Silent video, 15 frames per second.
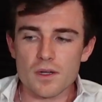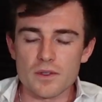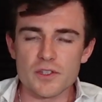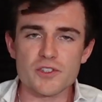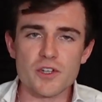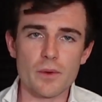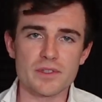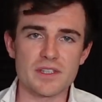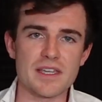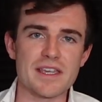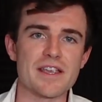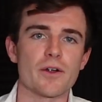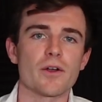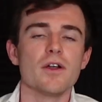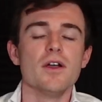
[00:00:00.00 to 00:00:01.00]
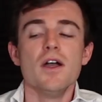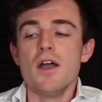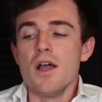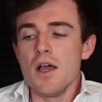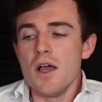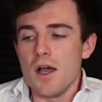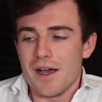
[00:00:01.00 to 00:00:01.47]
Let's start with the ear.
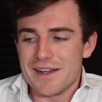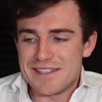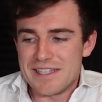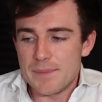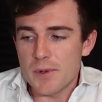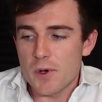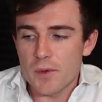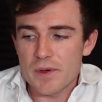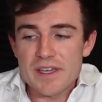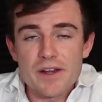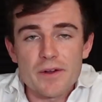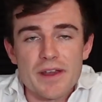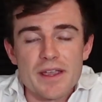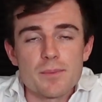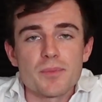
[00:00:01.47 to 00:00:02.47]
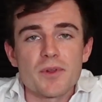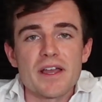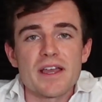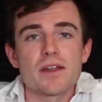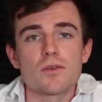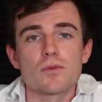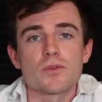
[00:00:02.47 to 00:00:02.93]
A typical ear
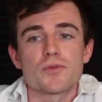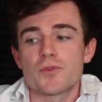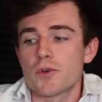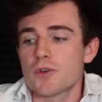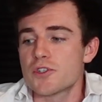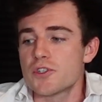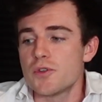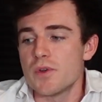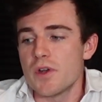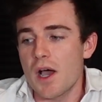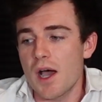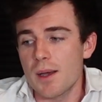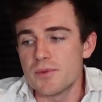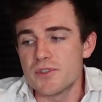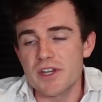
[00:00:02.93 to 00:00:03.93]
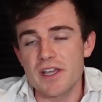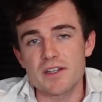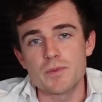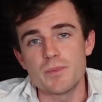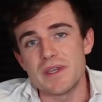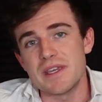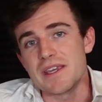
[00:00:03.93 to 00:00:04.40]
implant refers to an
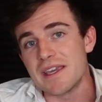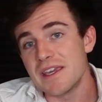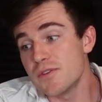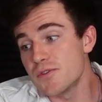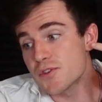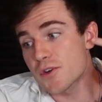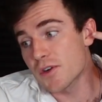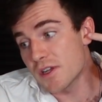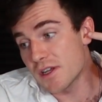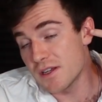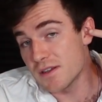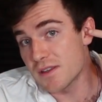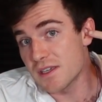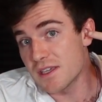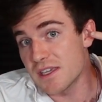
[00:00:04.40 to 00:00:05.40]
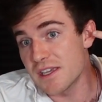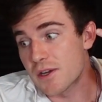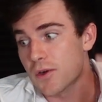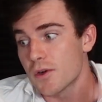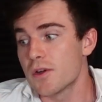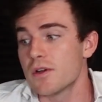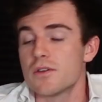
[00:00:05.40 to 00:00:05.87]
object being inserted into the
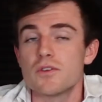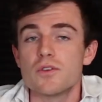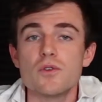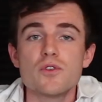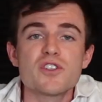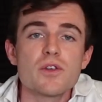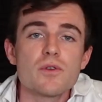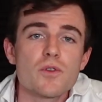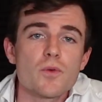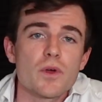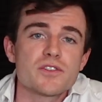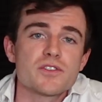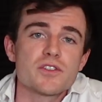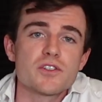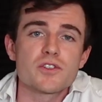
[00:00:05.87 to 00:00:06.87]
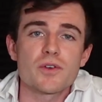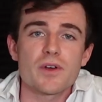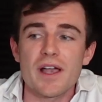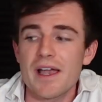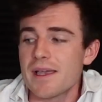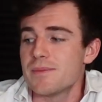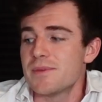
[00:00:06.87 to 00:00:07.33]
ear, usually with what's
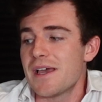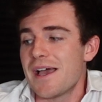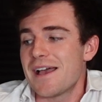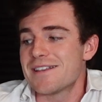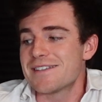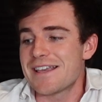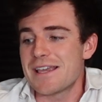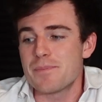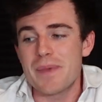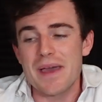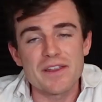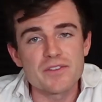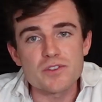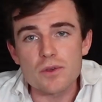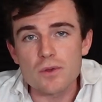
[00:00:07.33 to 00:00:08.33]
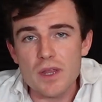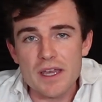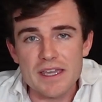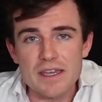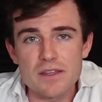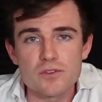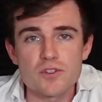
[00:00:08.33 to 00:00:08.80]
described as a
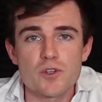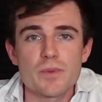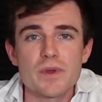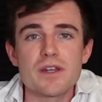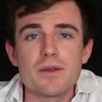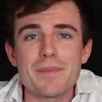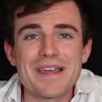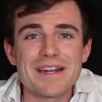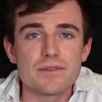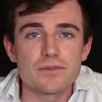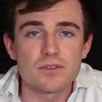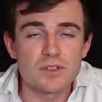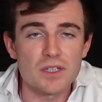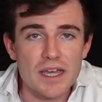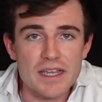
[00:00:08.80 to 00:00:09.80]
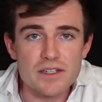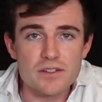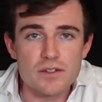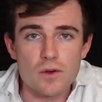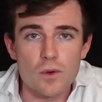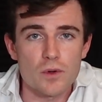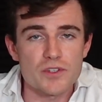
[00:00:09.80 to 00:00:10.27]
pencil-like instrument made of
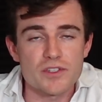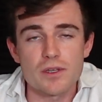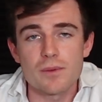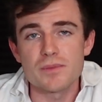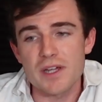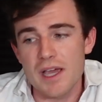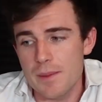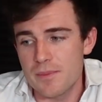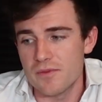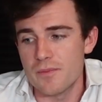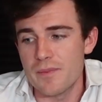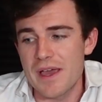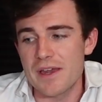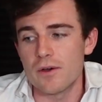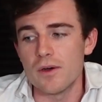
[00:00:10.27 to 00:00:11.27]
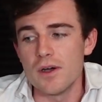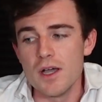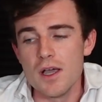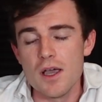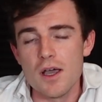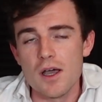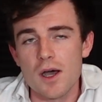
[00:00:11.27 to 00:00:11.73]
light or some type of metal.
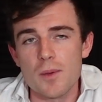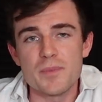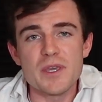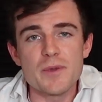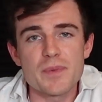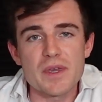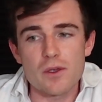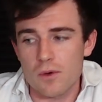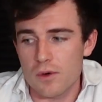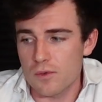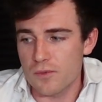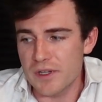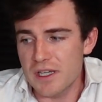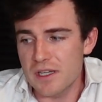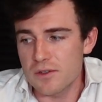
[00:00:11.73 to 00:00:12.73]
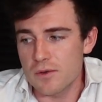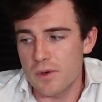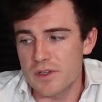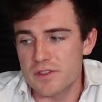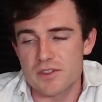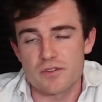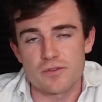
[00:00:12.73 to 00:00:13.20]
A beeping or ringing noise